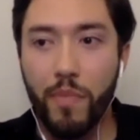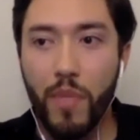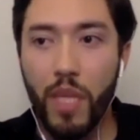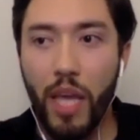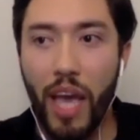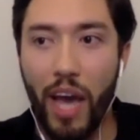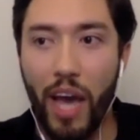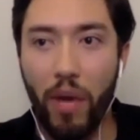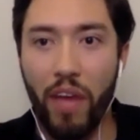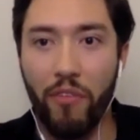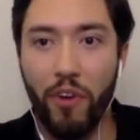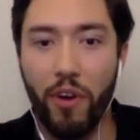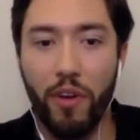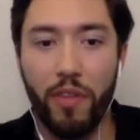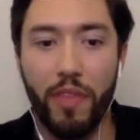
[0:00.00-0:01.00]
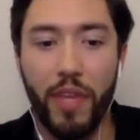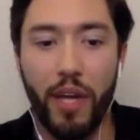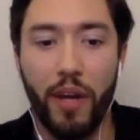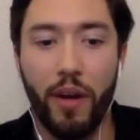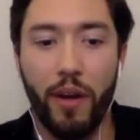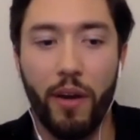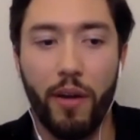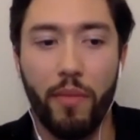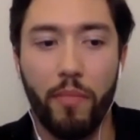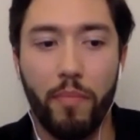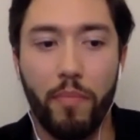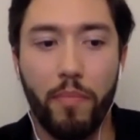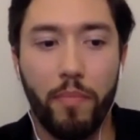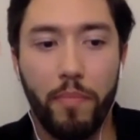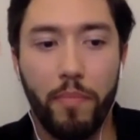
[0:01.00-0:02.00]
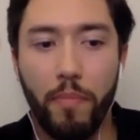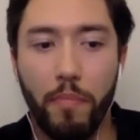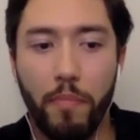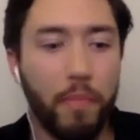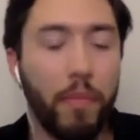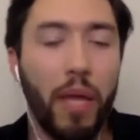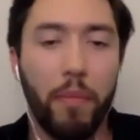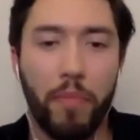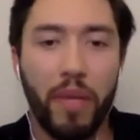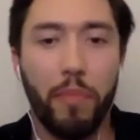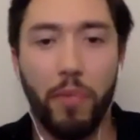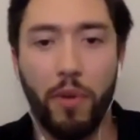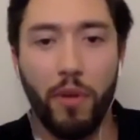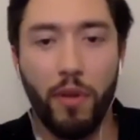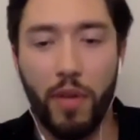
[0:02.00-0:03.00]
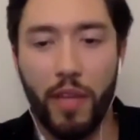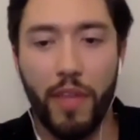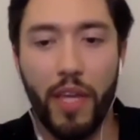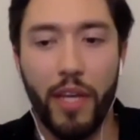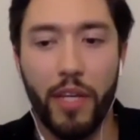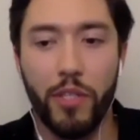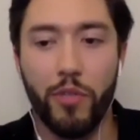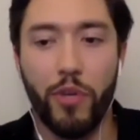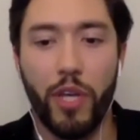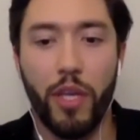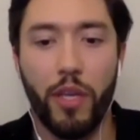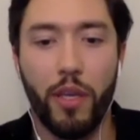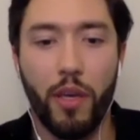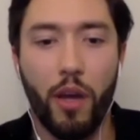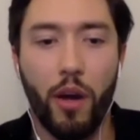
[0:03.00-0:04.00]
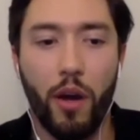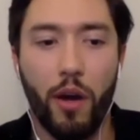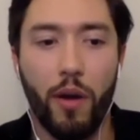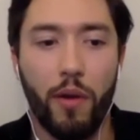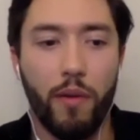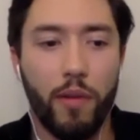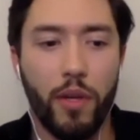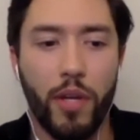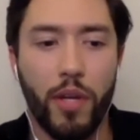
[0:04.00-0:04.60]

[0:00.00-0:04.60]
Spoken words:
However, and people in the industry are,